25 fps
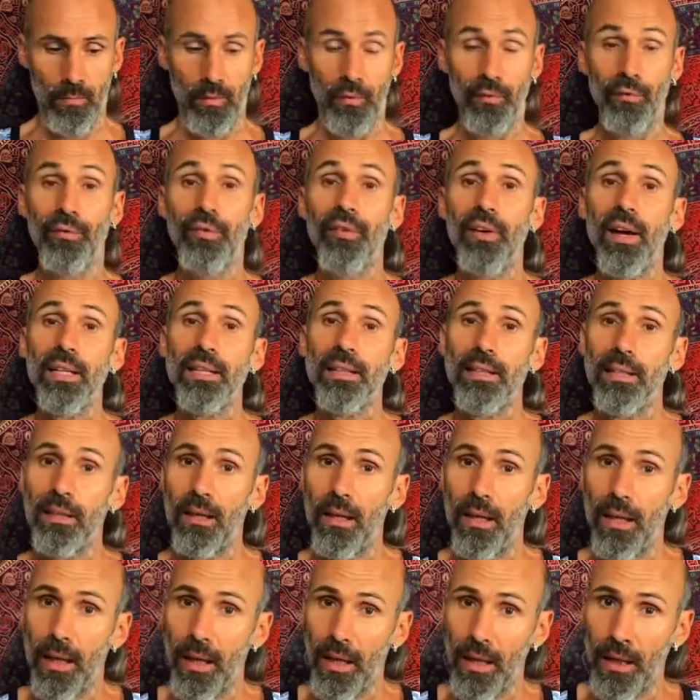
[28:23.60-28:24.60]
fatty
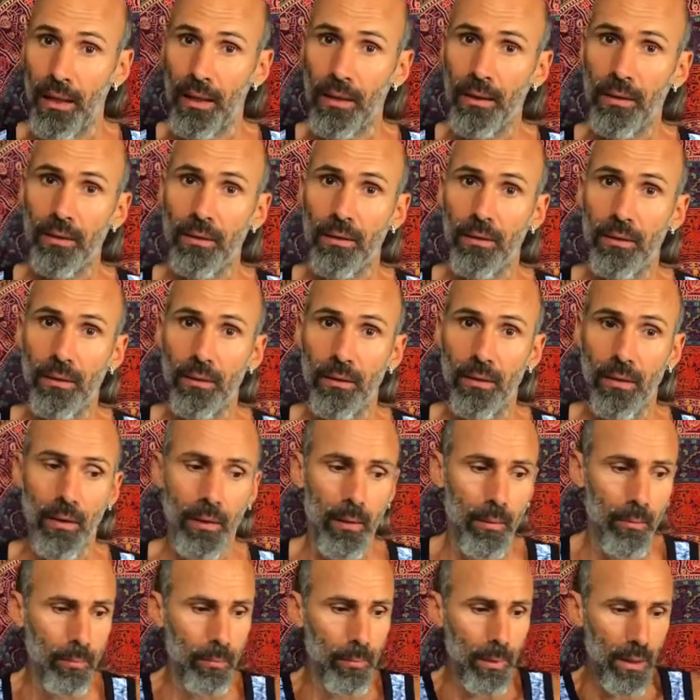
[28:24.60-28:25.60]
legs,
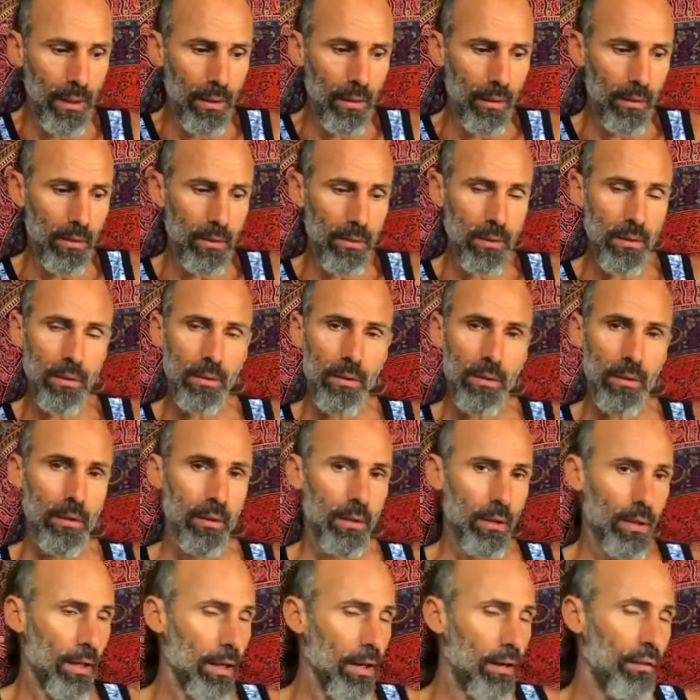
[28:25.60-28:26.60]
because
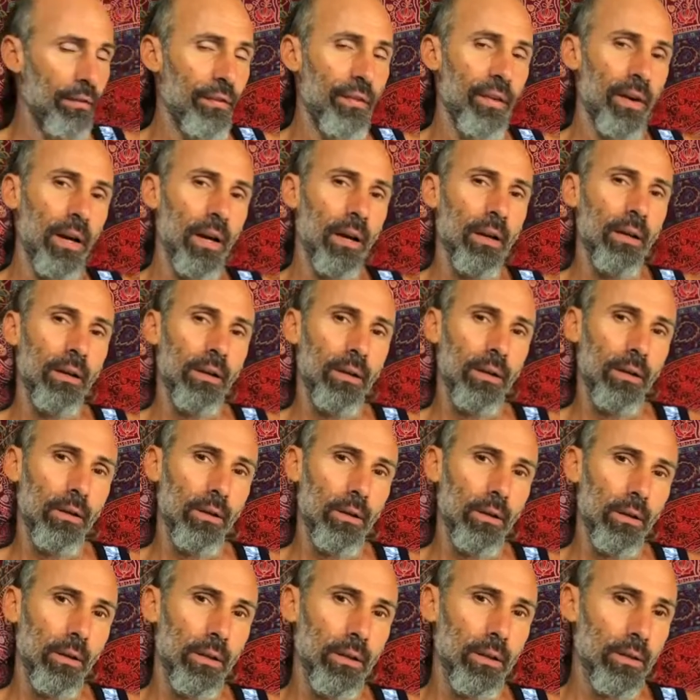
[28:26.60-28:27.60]
Kapha
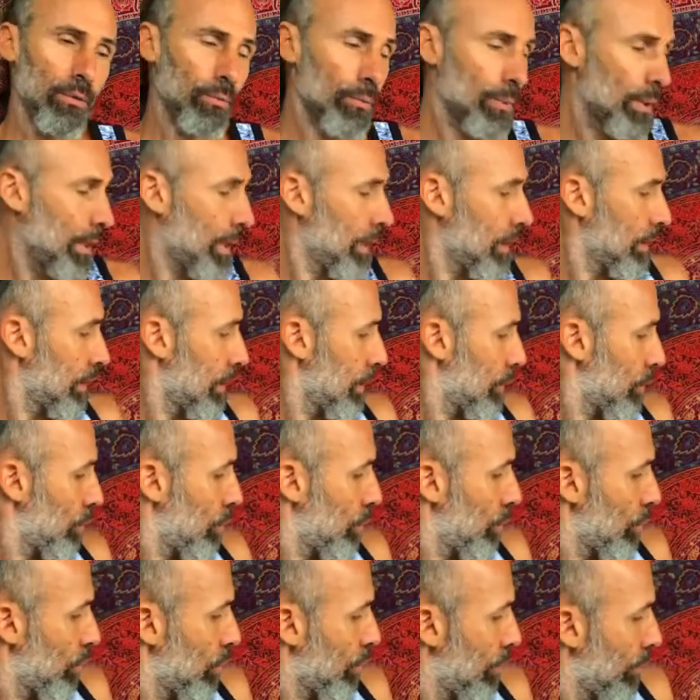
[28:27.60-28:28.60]
is related
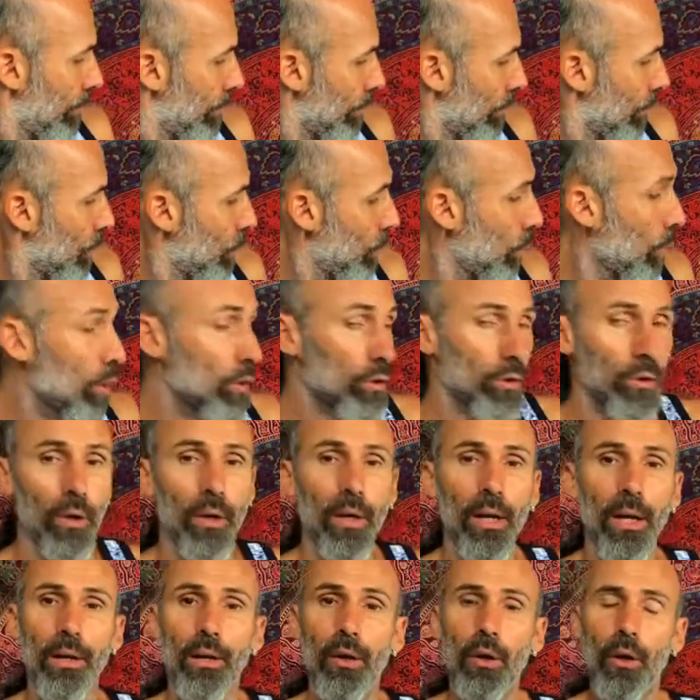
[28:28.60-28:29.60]
to water
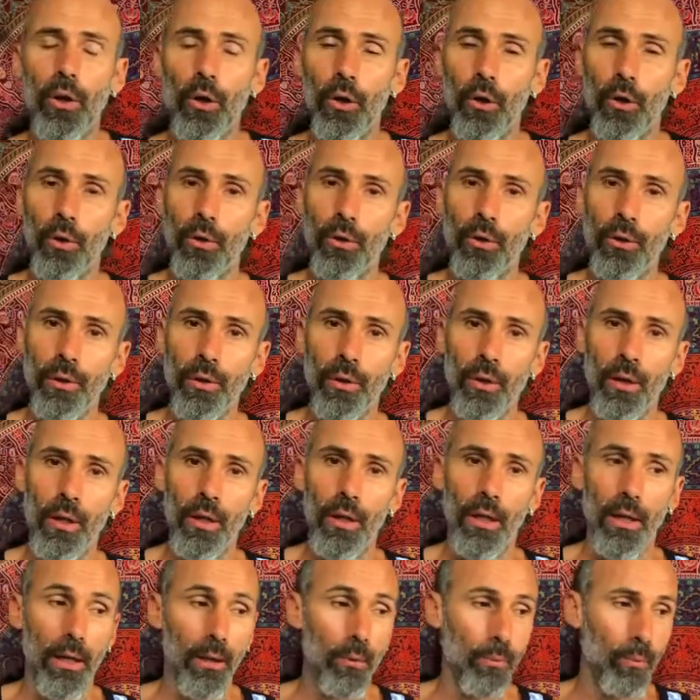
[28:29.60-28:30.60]
and earth,
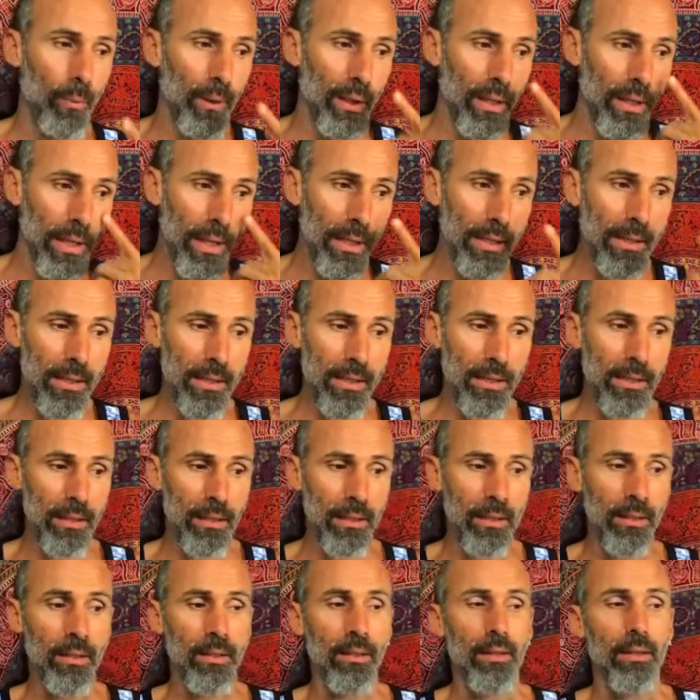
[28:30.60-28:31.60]
and we can
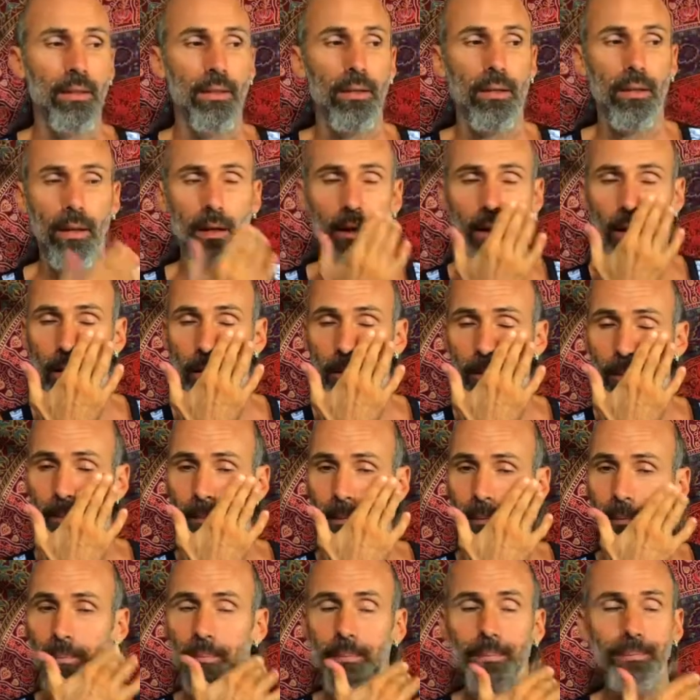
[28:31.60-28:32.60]
see
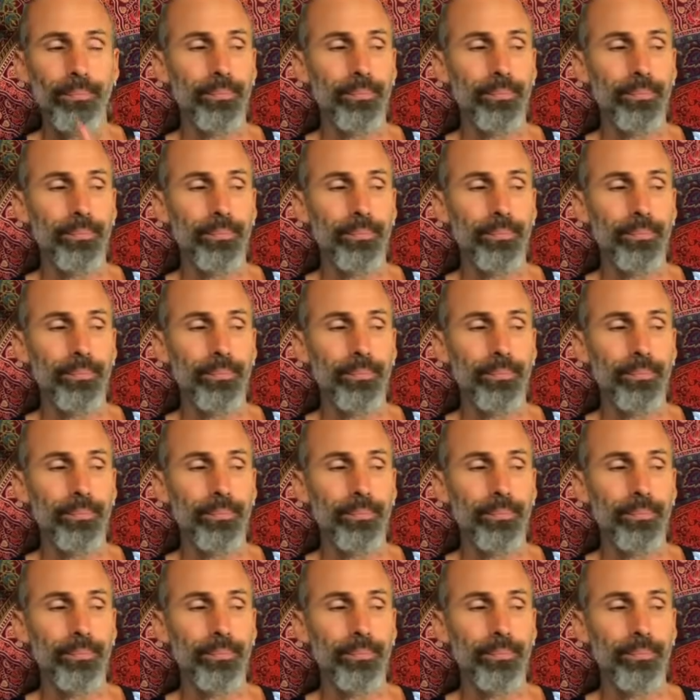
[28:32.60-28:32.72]
the